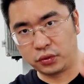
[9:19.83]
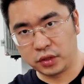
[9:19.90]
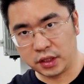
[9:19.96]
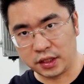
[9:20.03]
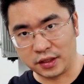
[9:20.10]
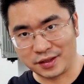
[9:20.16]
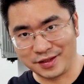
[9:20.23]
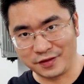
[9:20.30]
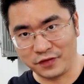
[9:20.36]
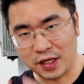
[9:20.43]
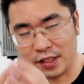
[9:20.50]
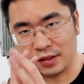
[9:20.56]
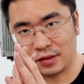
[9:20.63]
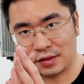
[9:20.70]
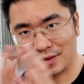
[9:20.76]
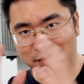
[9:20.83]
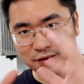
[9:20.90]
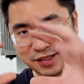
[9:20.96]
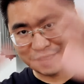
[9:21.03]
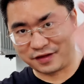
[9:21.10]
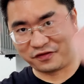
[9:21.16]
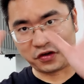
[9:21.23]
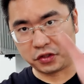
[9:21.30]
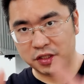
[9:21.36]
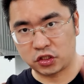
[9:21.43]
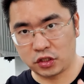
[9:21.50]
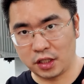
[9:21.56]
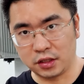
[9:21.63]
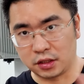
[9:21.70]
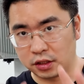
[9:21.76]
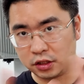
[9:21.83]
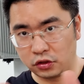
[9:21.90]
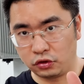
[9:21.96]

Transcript: put a device like a very standard.